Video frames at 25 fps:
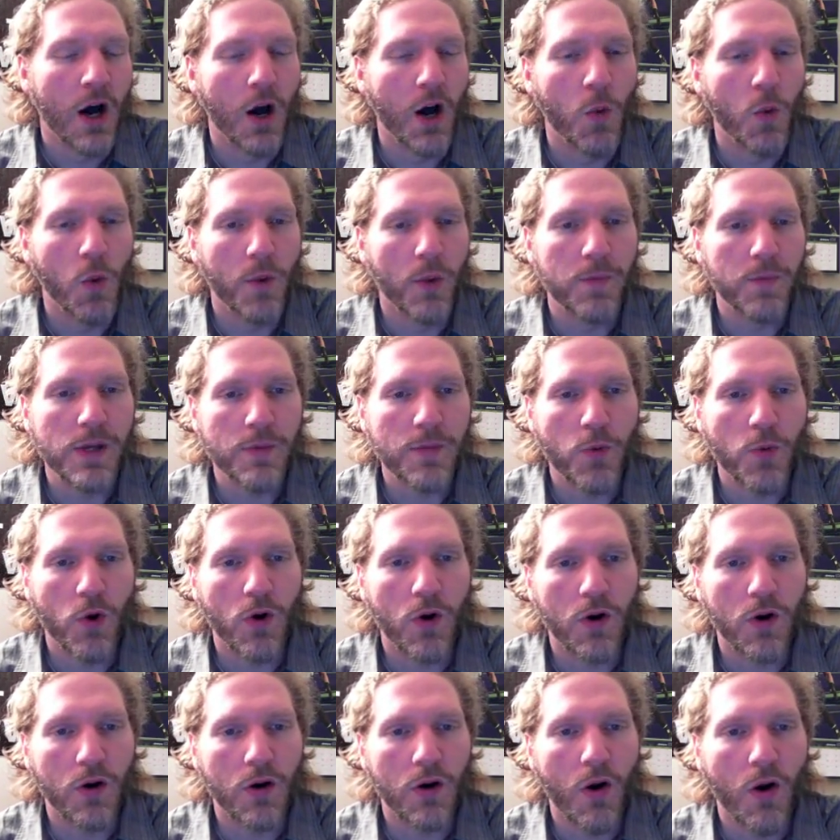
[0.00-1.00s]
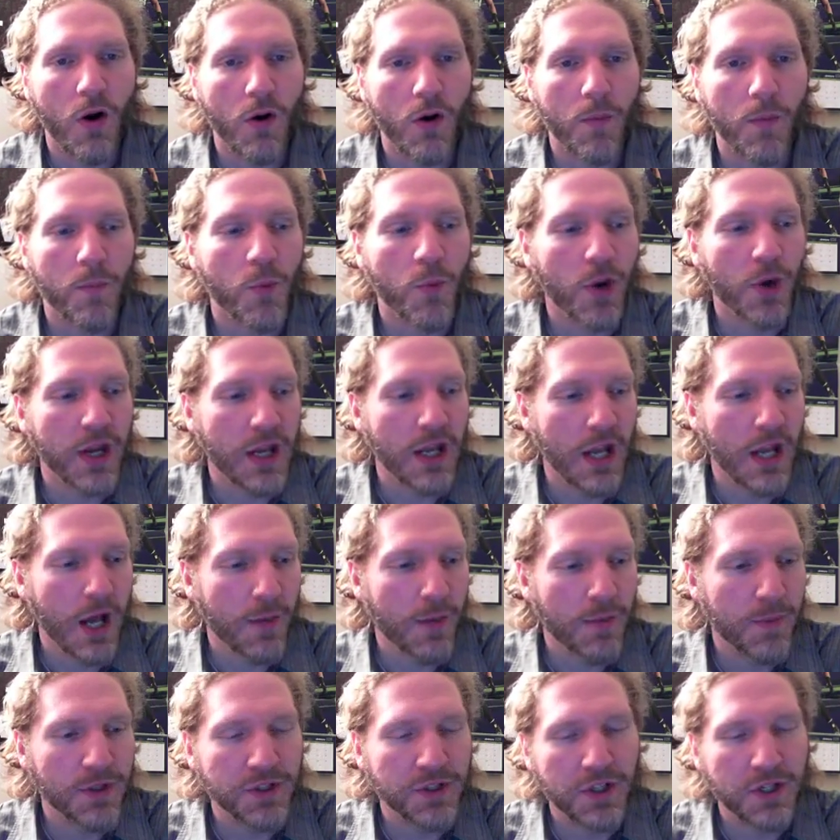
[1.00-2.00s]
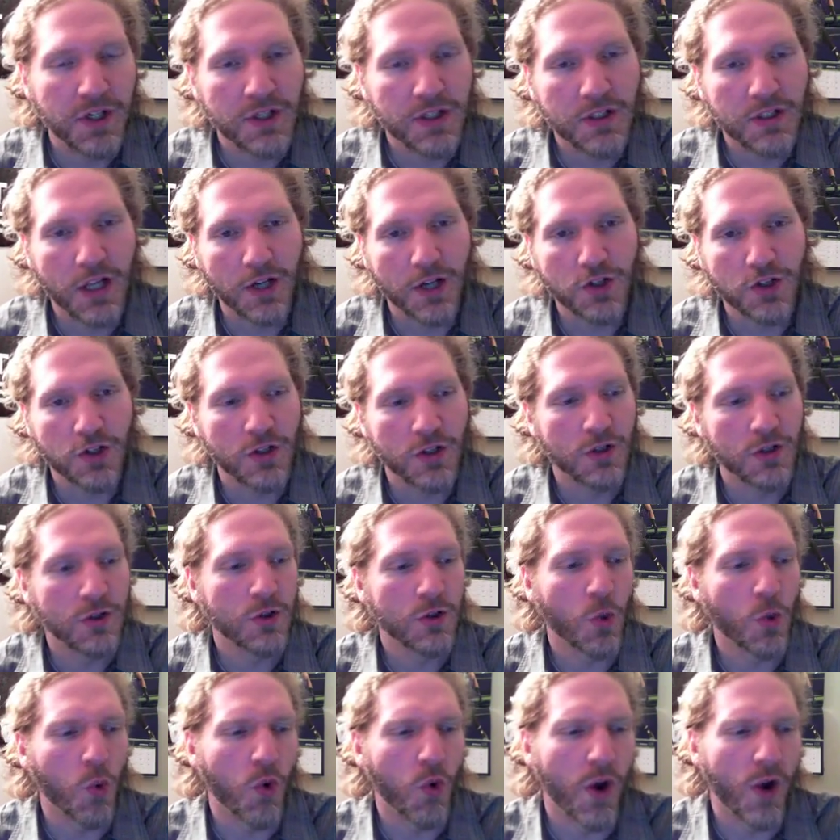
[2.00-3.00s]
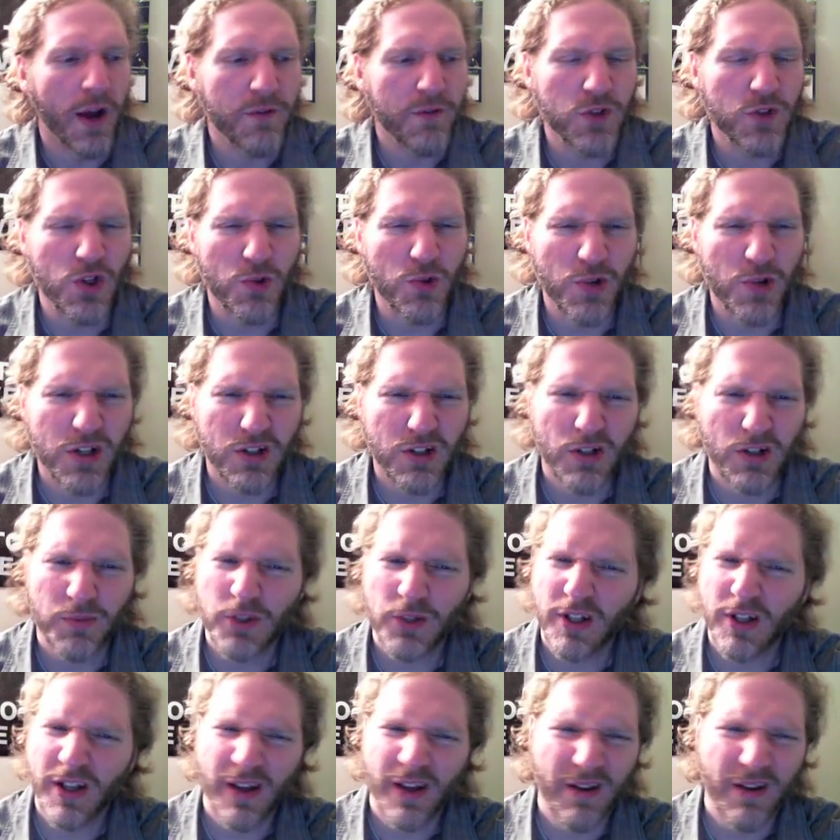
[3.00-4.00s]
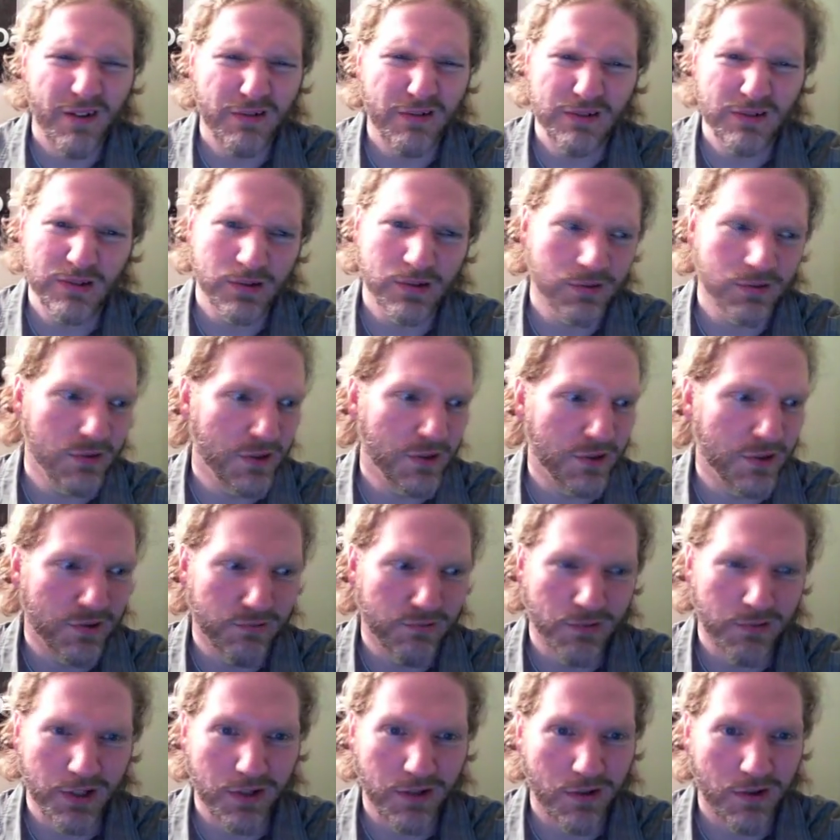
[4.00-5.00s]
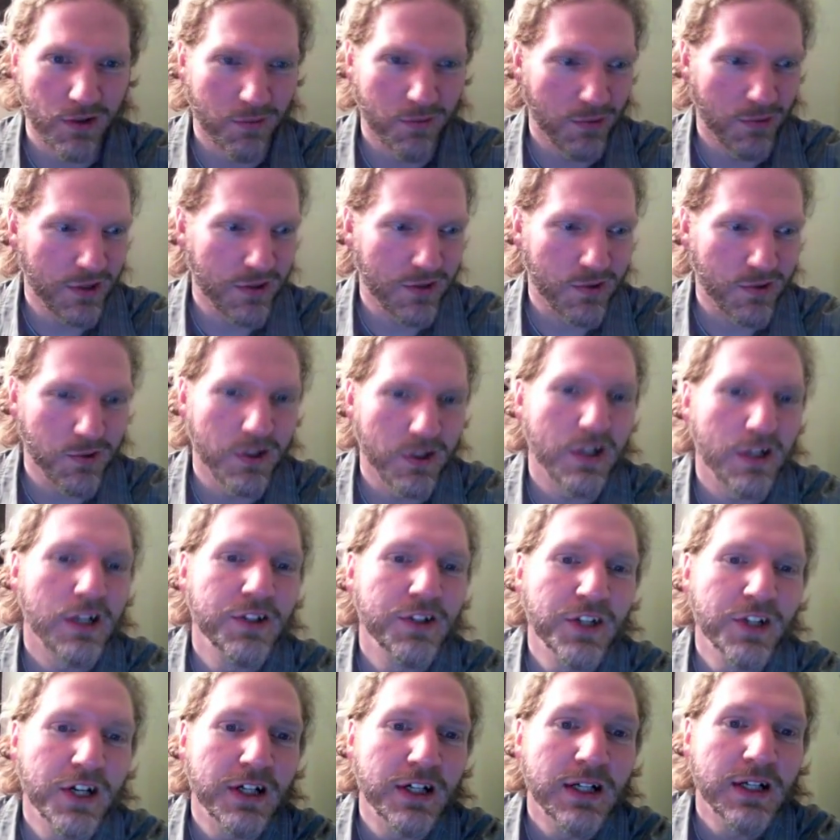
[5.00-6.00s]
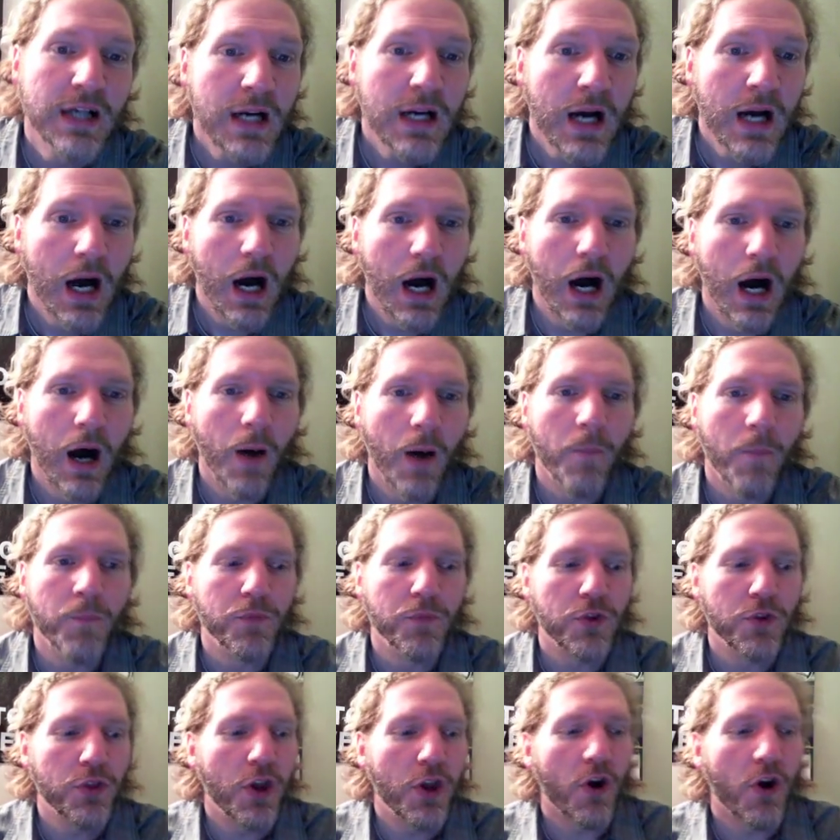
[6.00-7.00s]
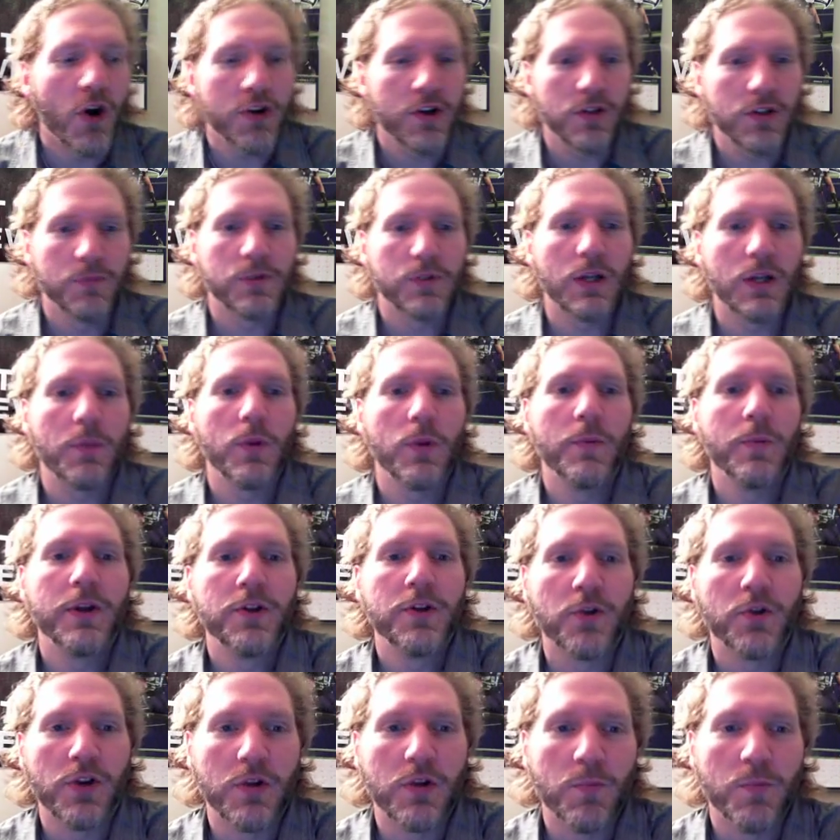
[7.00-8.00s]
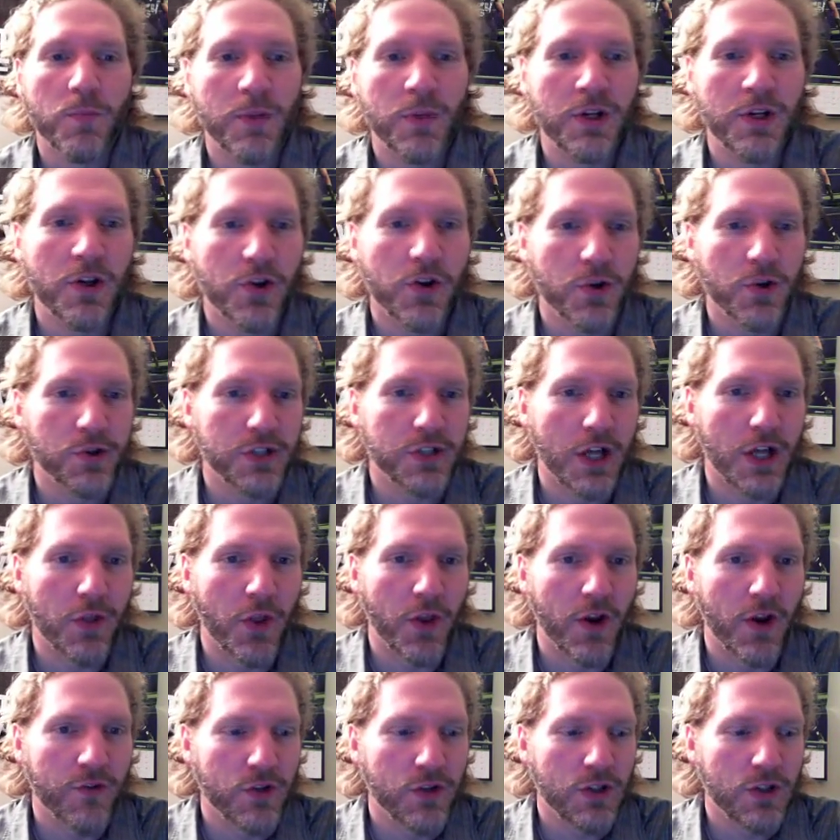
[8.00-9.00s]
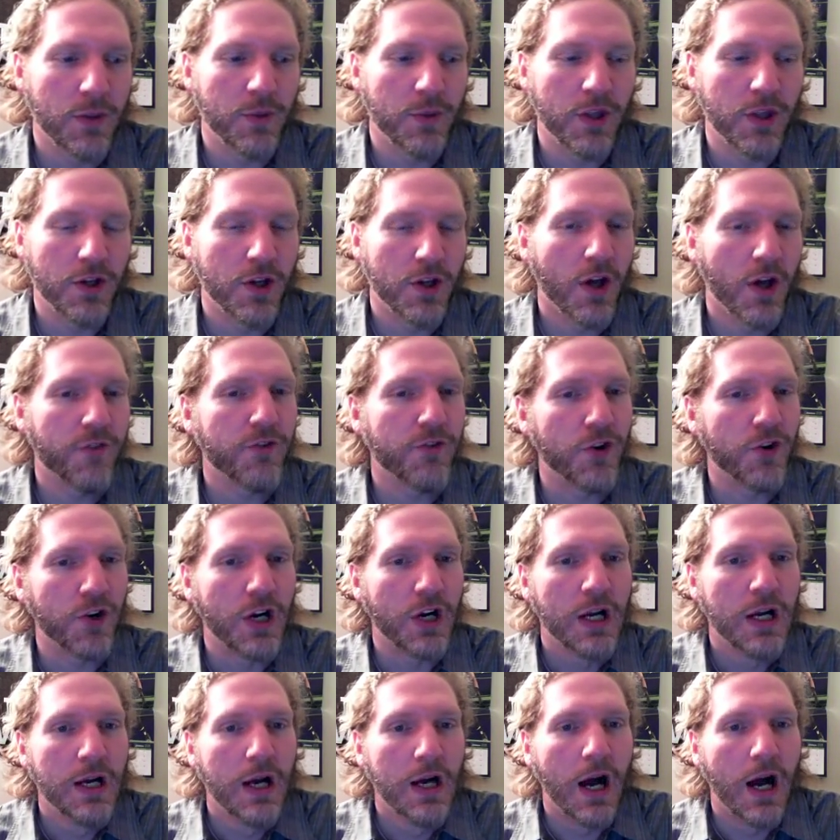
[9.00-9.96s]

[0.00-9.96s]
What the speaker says: on what people are bringing up in the discussions, or after you read something, I don't understand what's going on there, there are some supplementary materials out there for some of the tougher